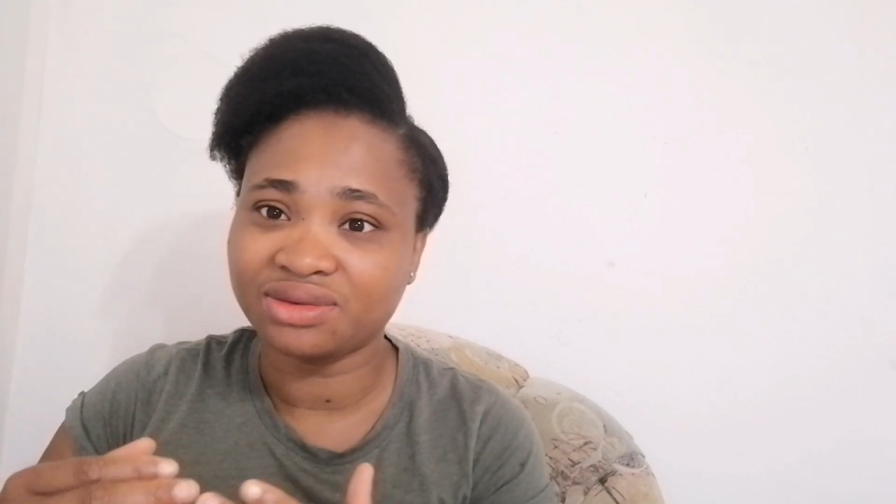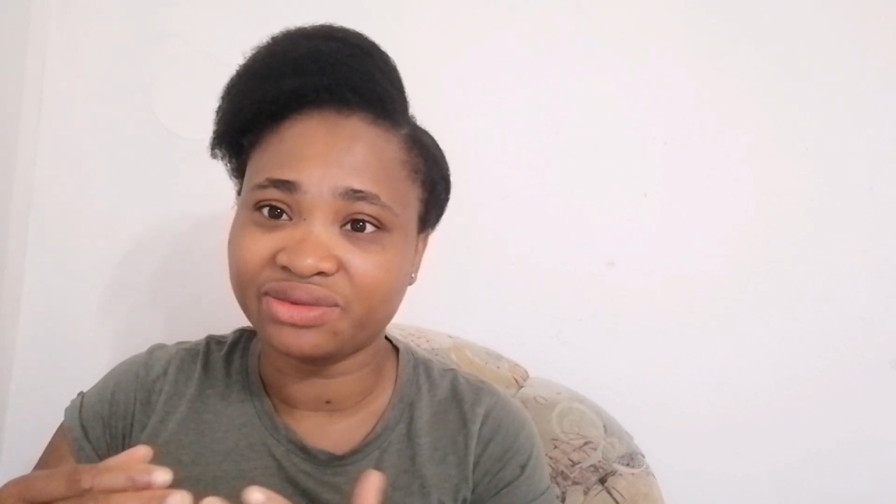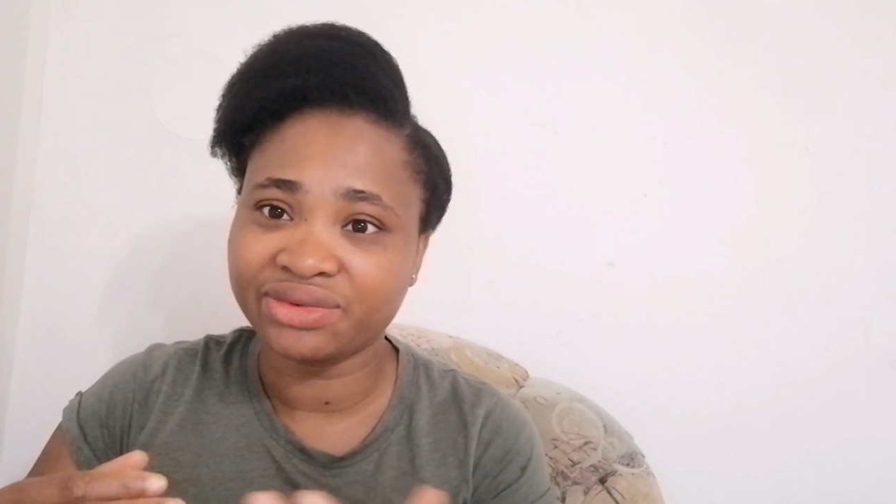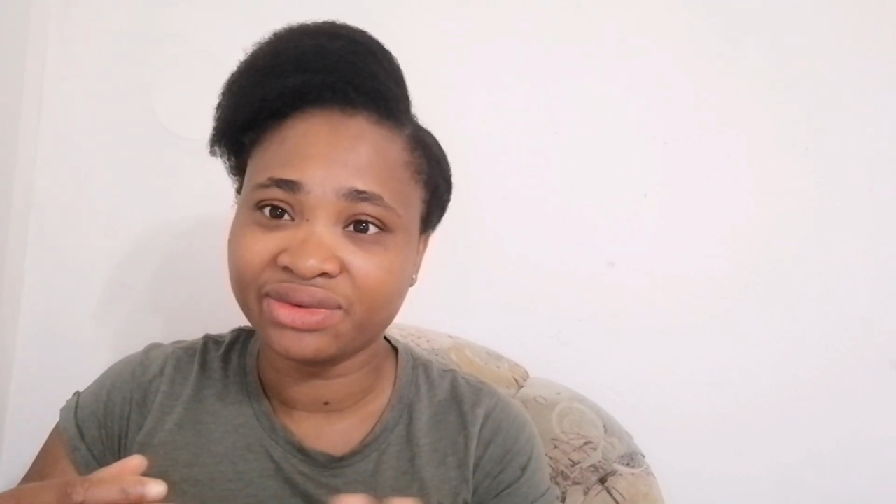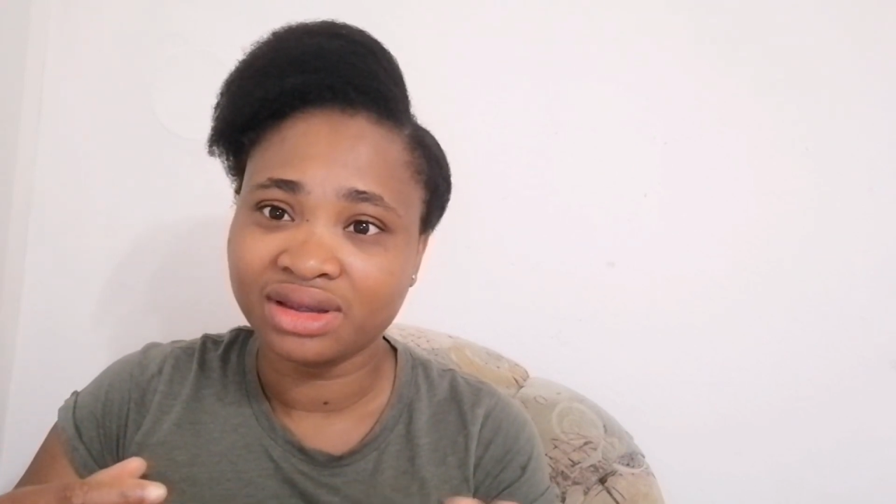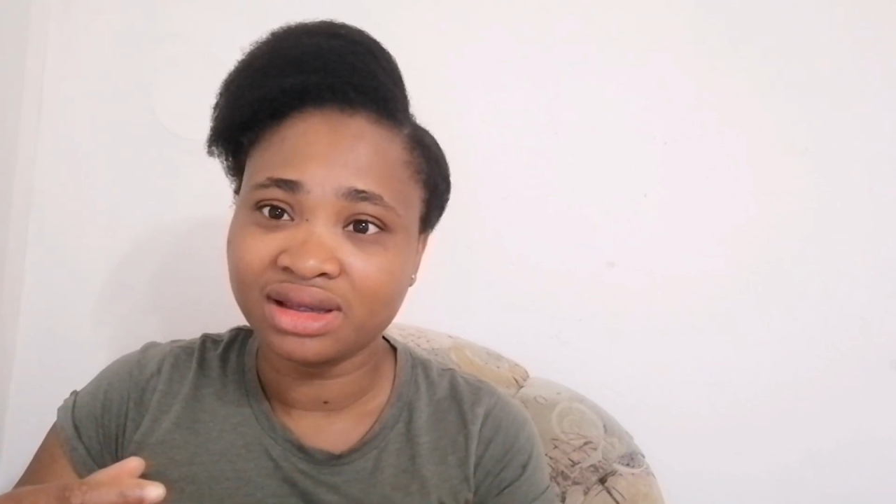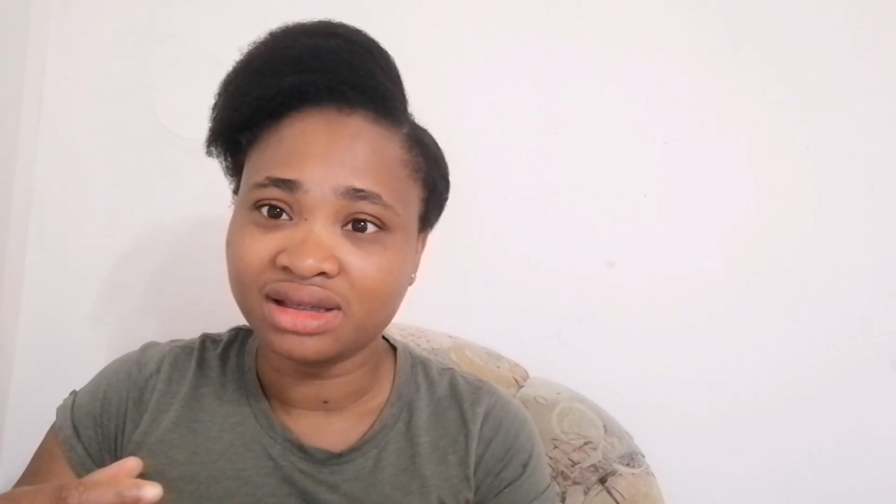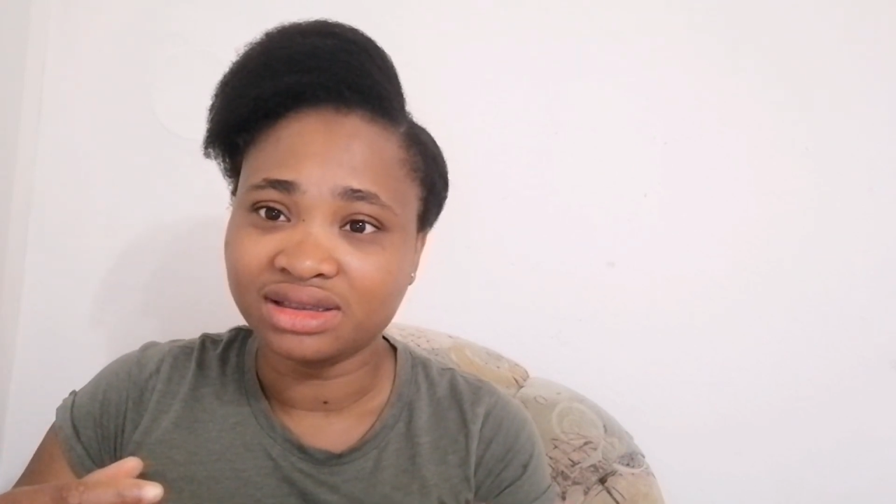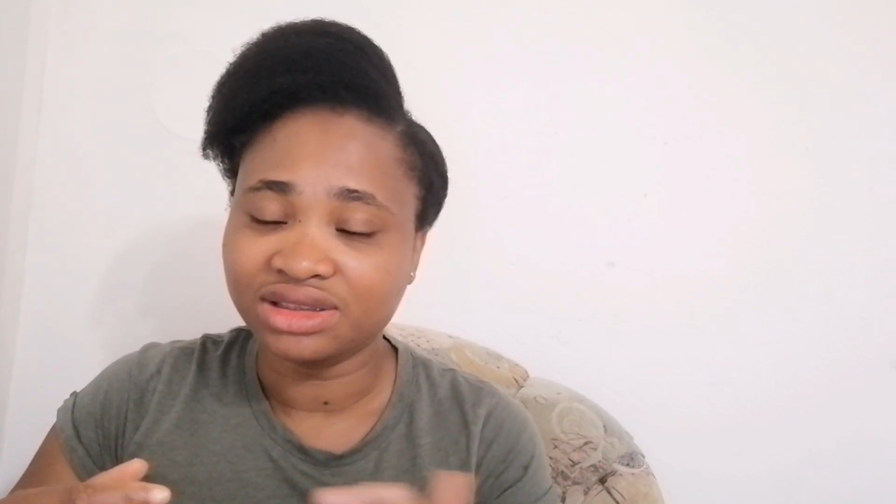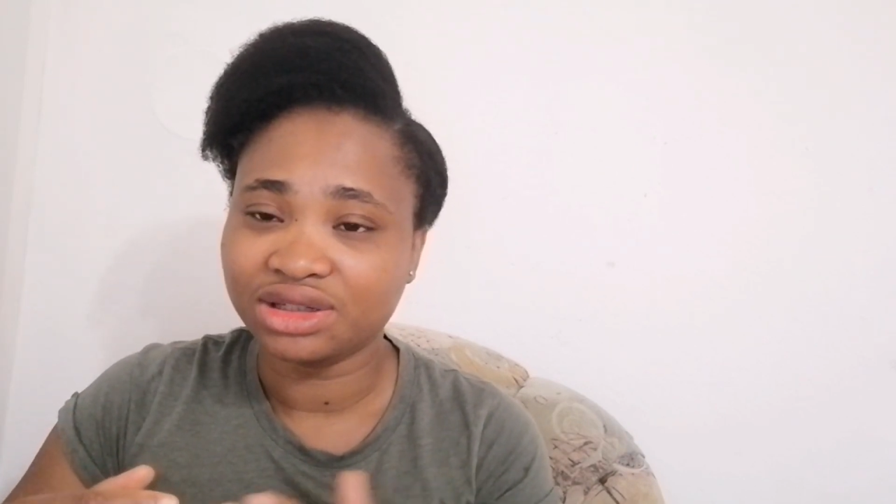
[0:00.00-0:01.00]
of
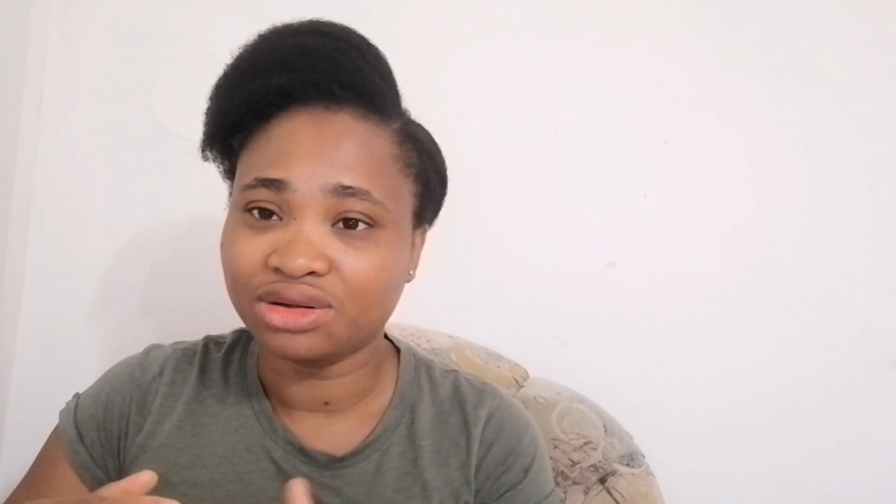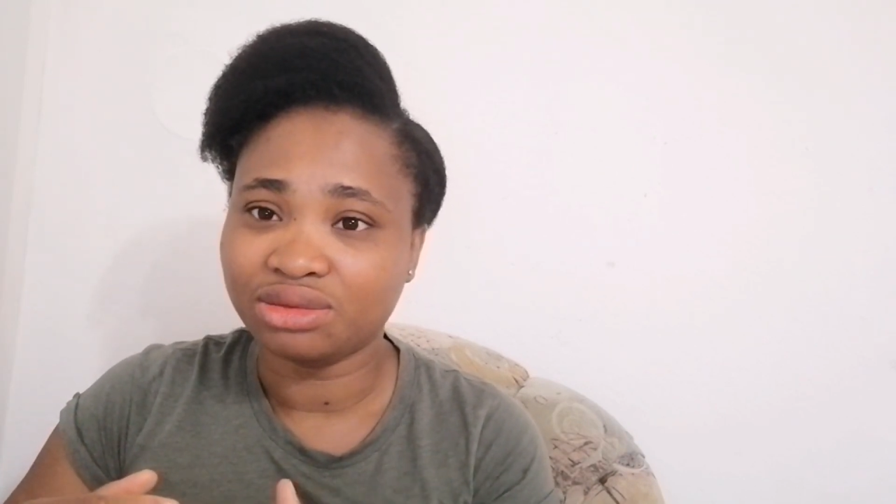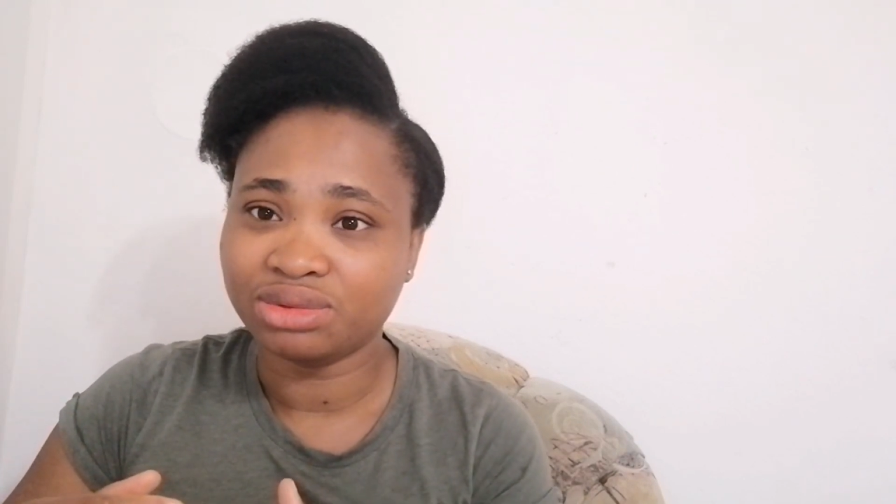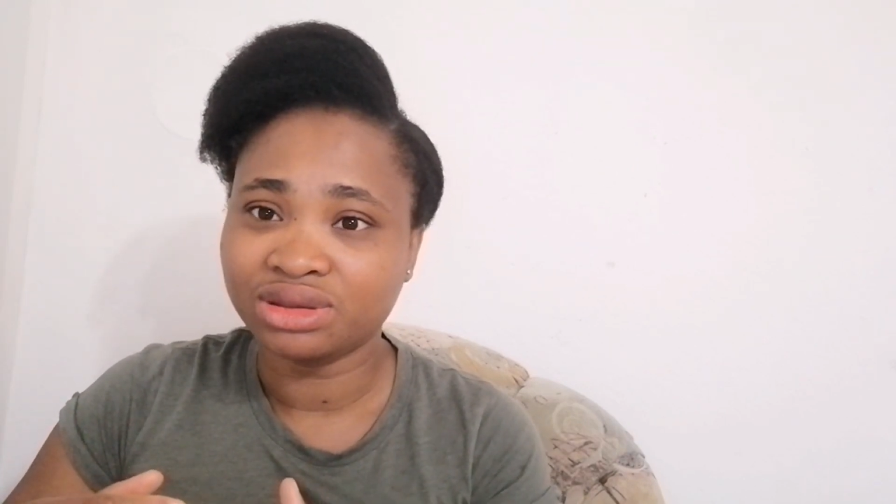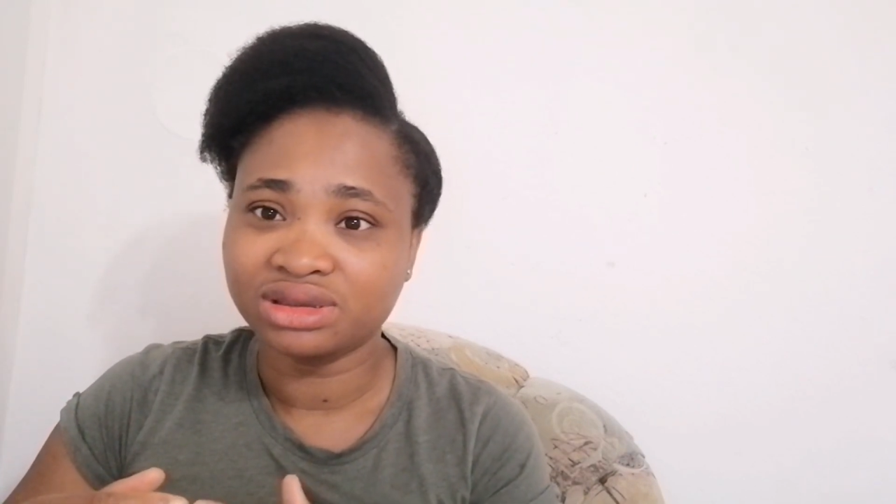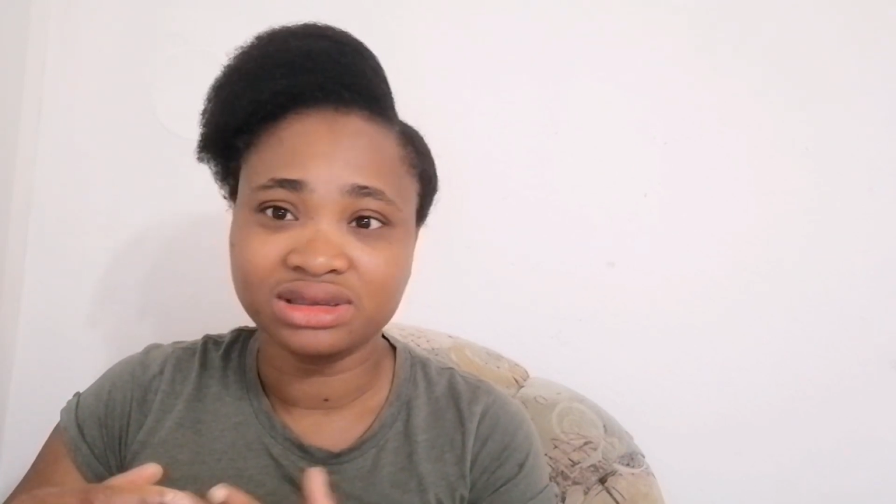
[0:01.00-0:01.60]
Jacob.